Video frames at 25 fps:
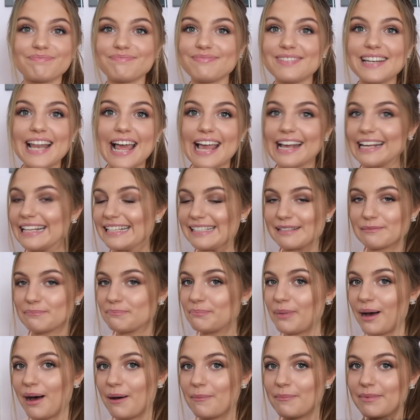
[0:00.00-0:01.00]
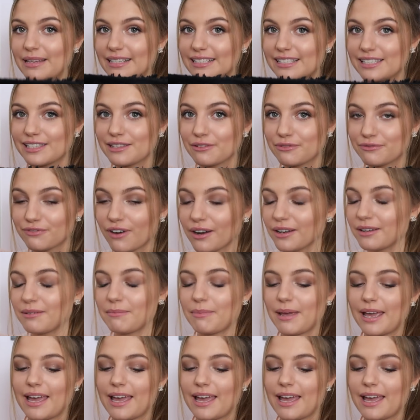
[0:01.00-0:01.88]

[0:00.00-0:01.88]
legs and bum into the front